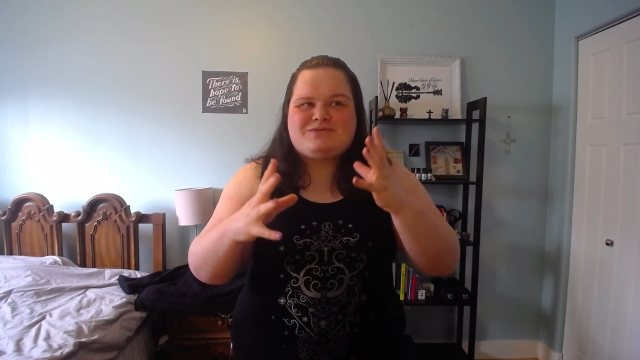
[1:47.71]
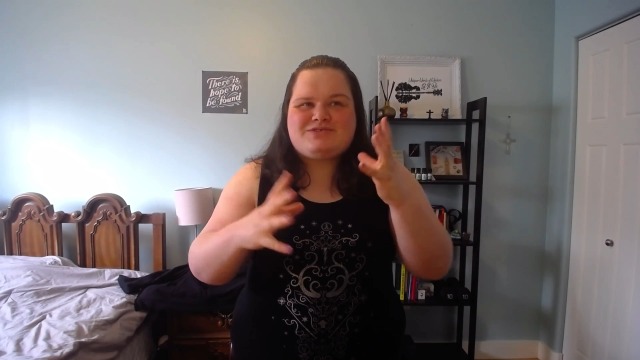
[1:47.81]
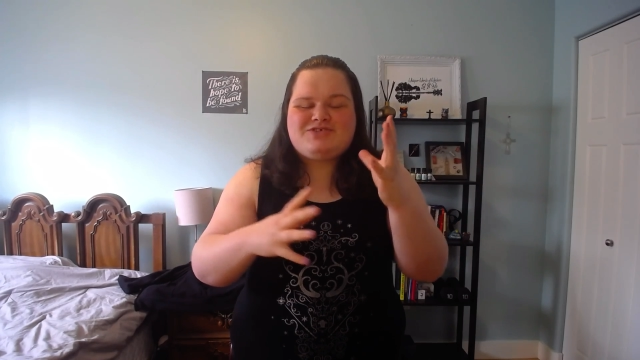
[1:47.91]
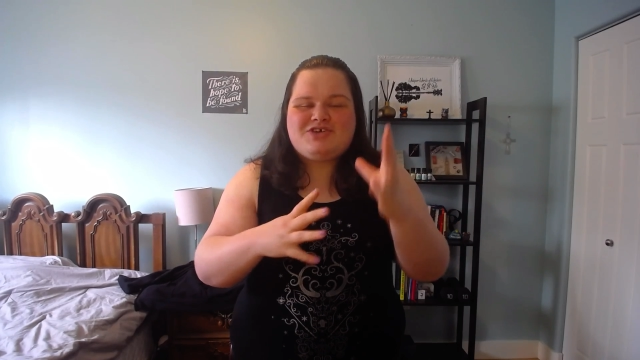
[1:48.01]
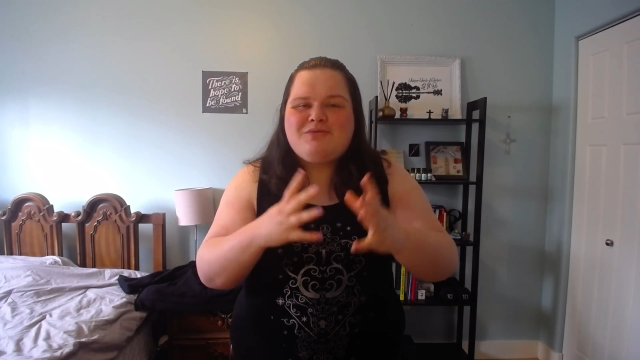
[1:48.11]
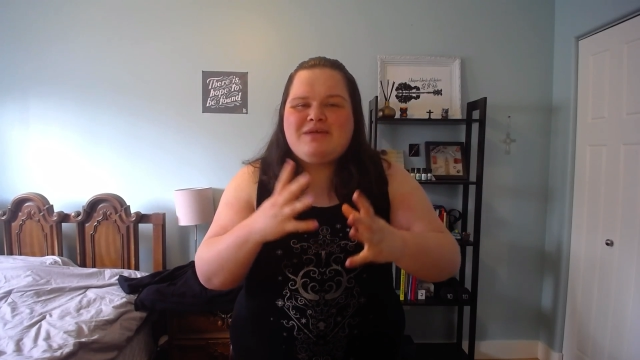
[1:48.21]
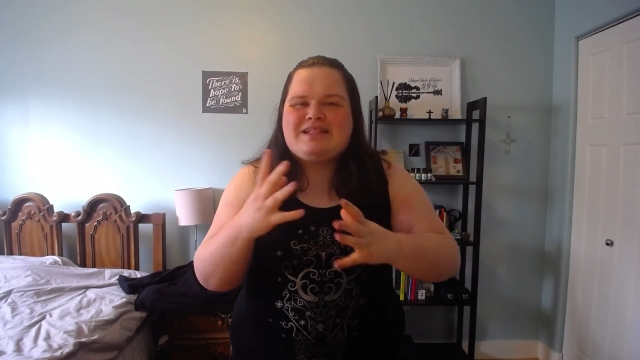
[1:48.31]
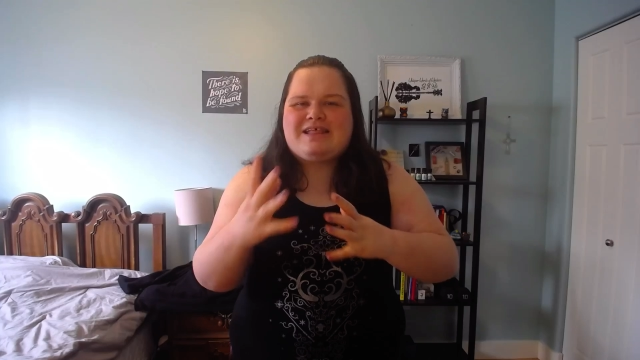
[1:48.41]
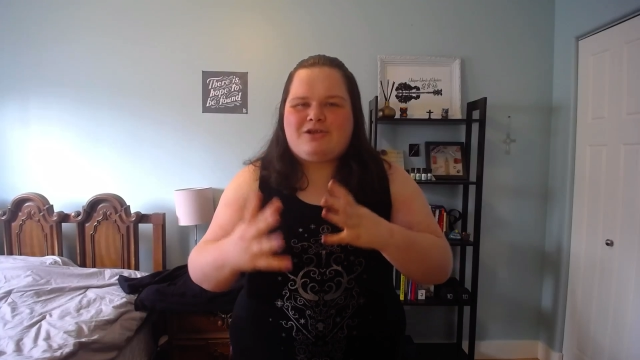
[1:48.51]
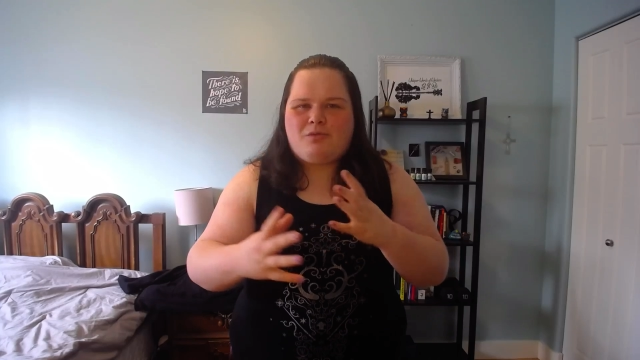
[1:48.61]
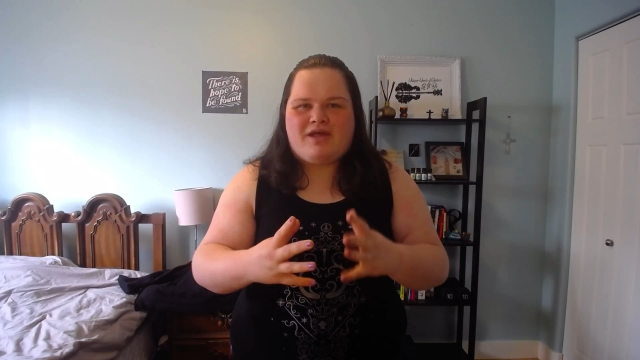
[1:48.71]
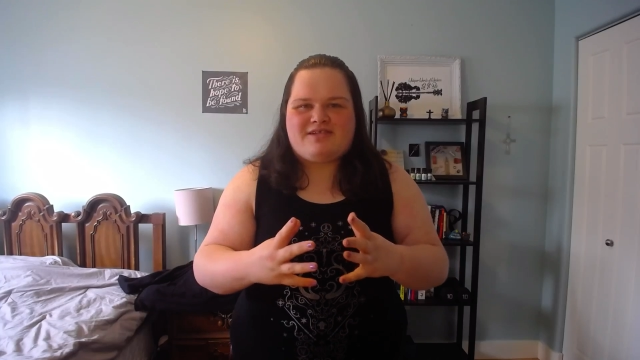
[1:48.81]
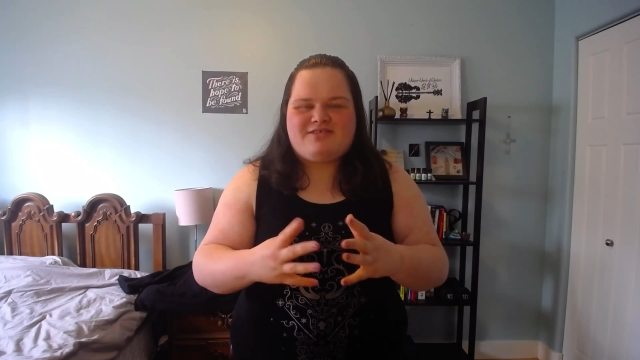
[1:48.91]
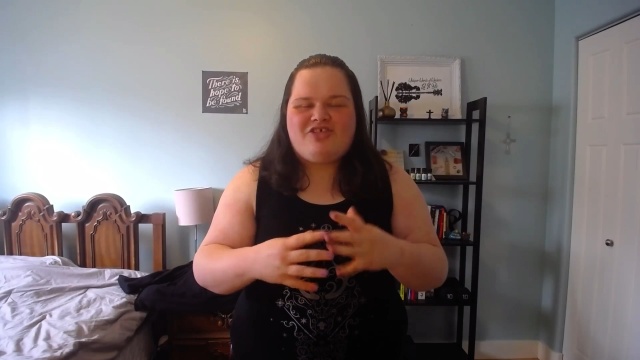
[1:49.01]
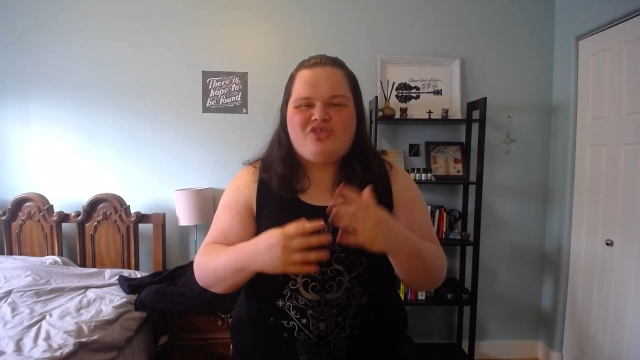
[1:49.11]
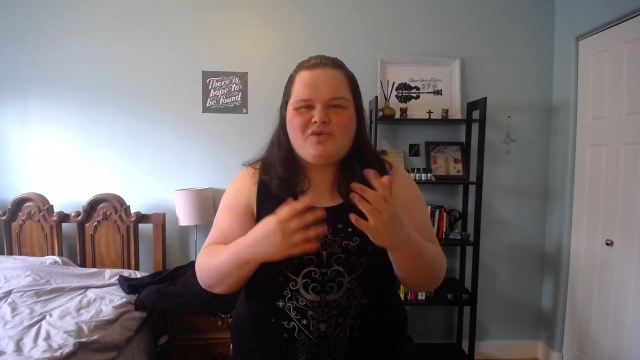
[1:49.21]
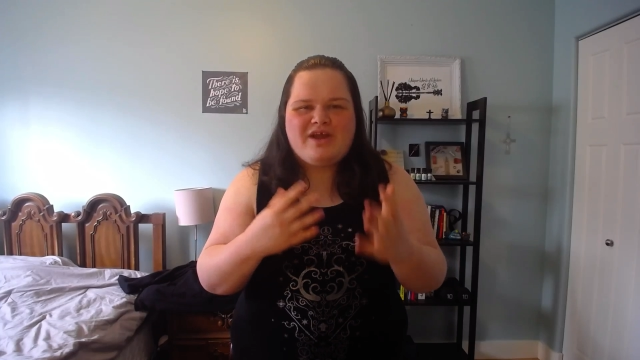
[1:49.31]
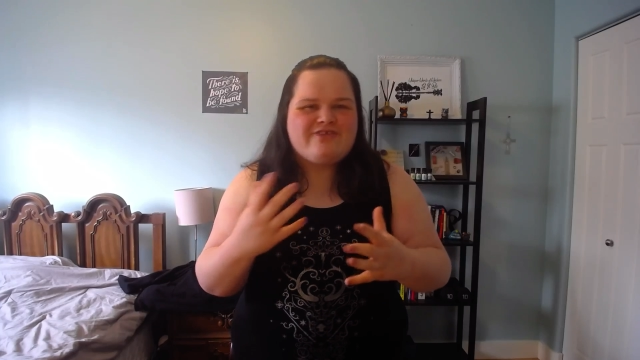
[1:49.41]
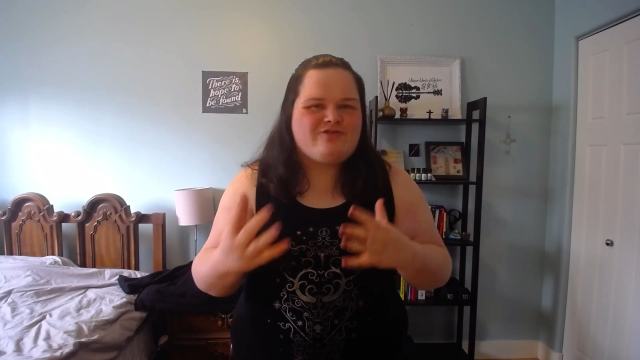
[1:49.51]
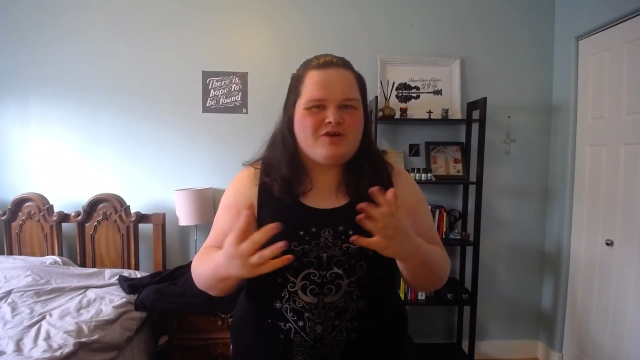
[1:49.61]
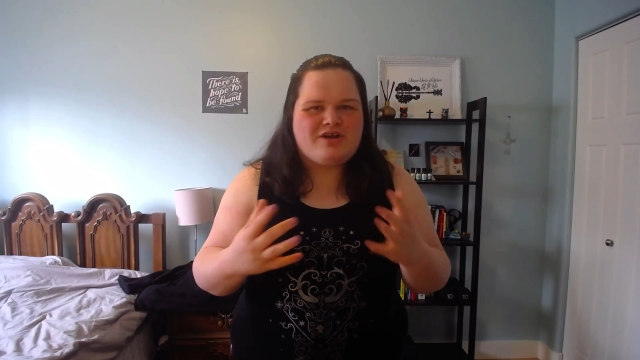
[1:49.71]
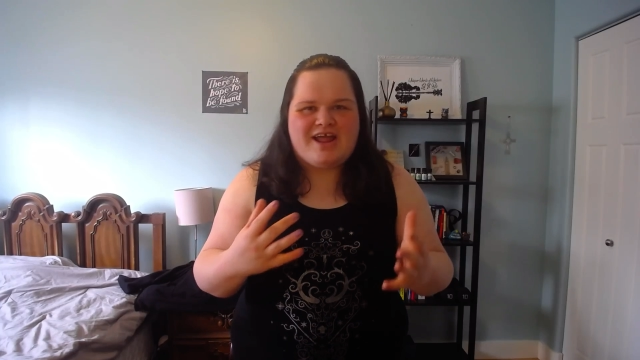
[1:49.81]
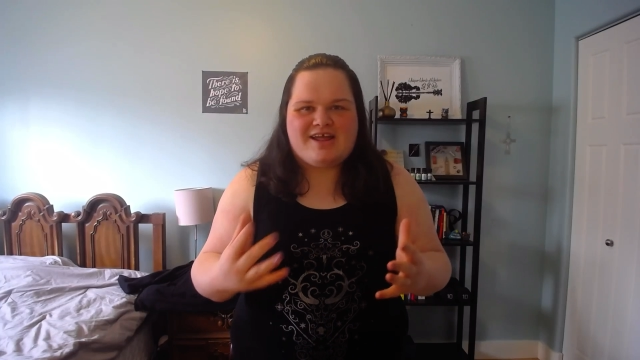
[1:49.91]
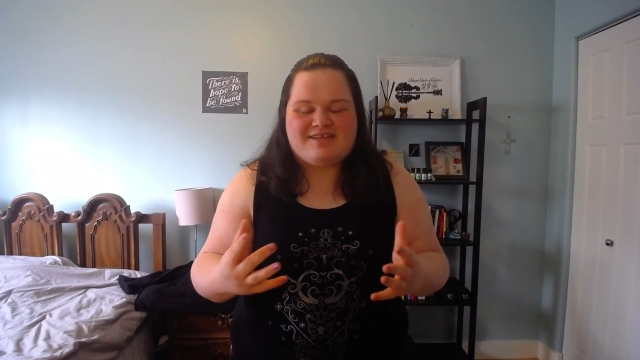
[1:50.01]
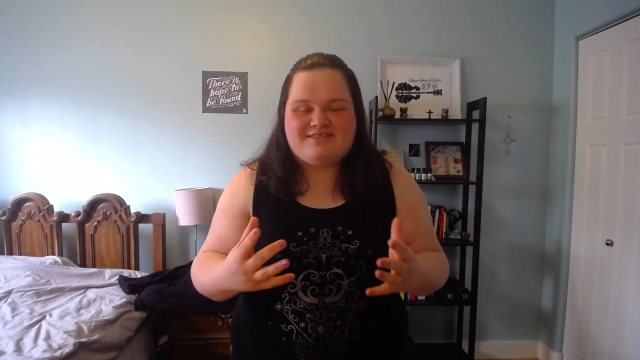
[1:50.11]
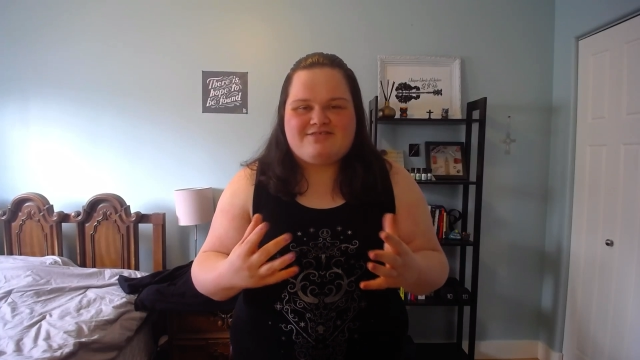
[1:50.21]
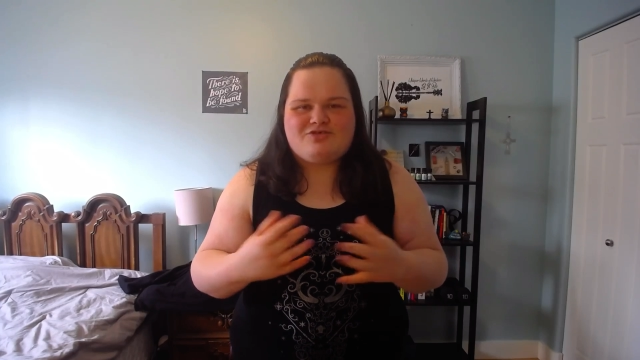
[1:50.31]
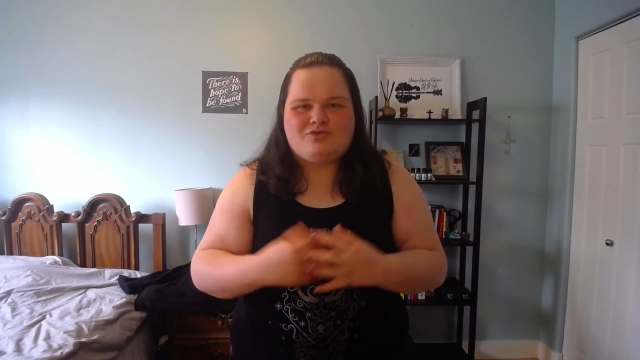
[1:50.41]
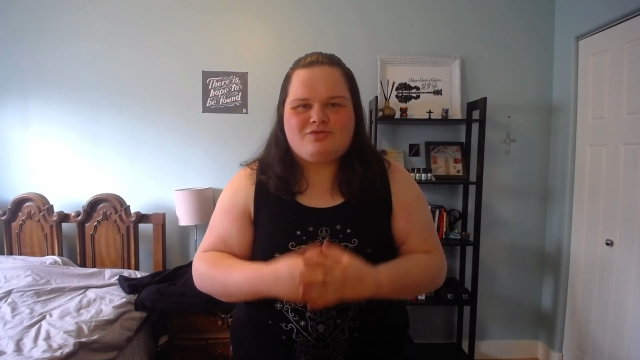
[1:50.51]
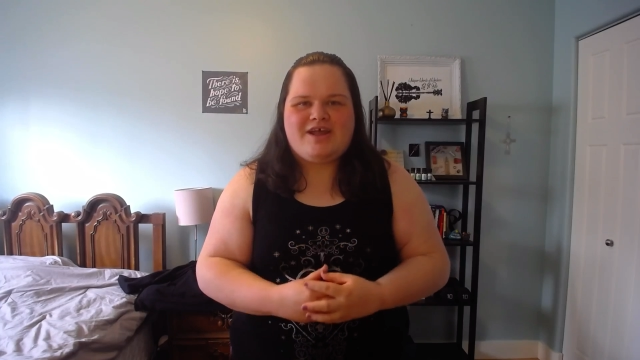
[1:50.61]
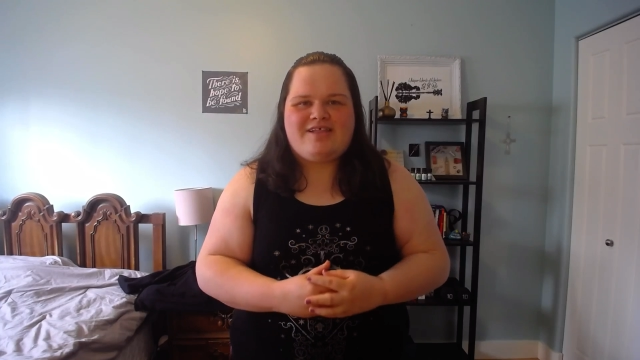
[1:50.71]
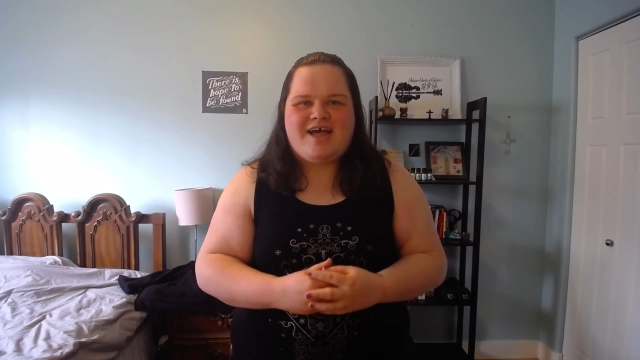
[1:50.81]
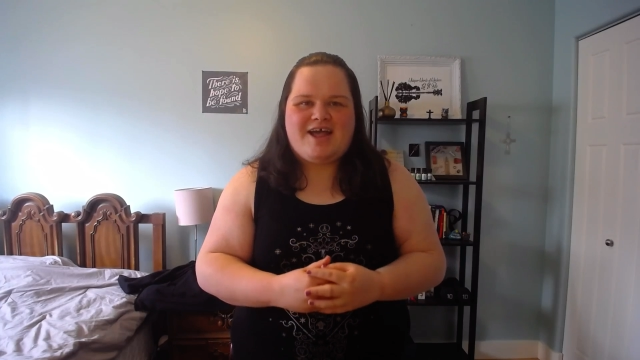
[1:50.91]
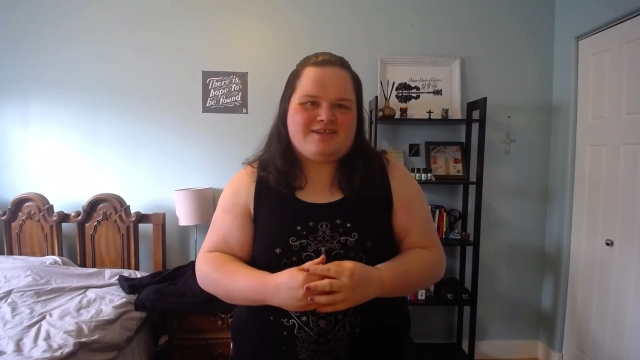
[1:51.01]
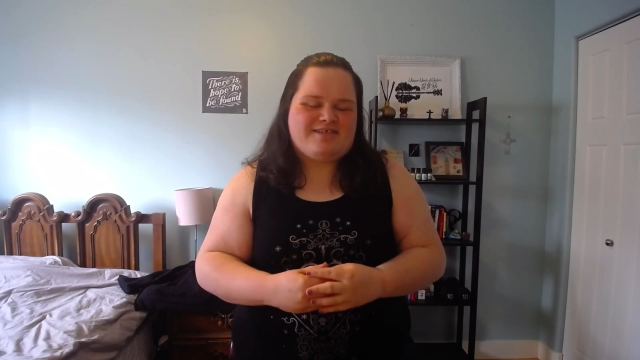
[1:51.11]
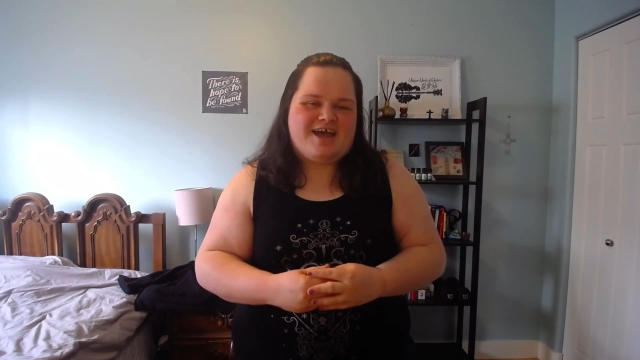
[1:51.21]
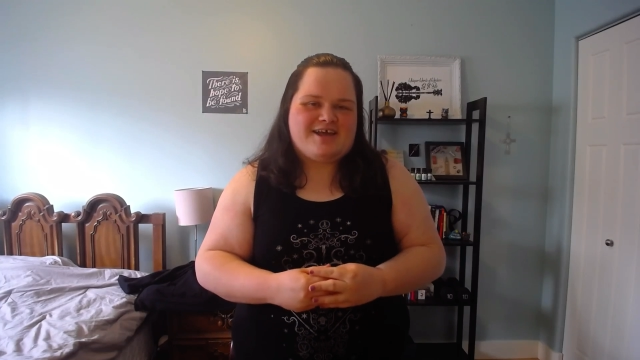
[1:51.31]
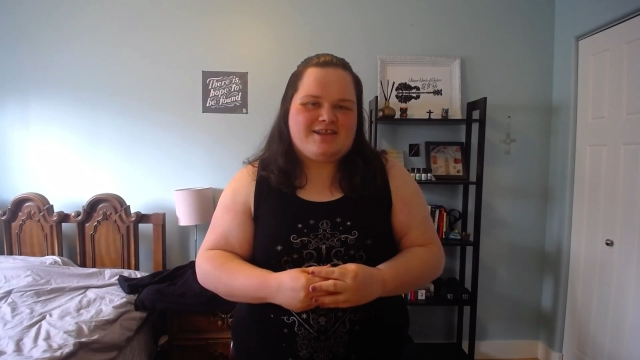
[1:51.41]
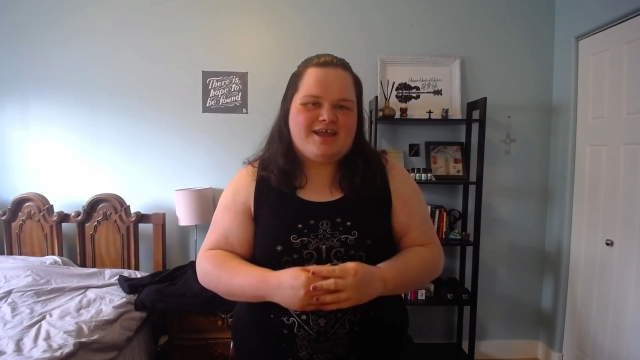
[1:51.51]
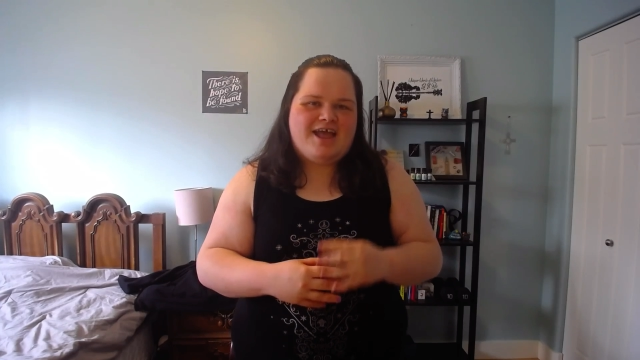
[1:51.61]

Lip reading: took me a little bit, 3 to 4 days, to realize that